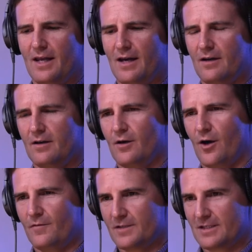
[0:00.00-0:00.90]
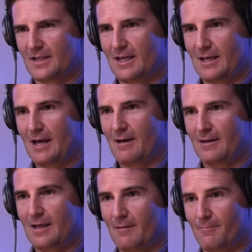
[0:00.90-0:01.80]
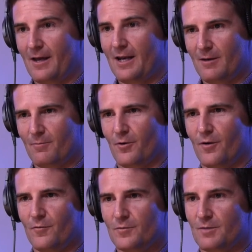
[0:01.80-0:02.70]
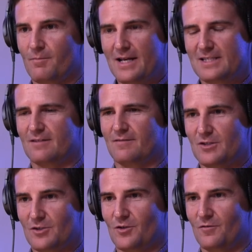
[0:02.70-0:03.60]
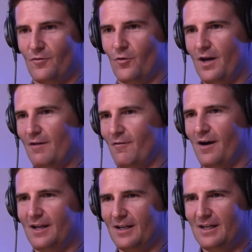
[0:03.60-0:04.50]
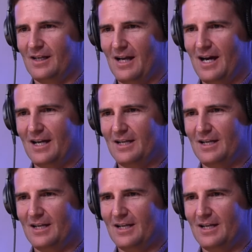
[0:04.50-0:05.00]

Now, obviously, uh, getting planning approval is a massive issue for everyone in, in our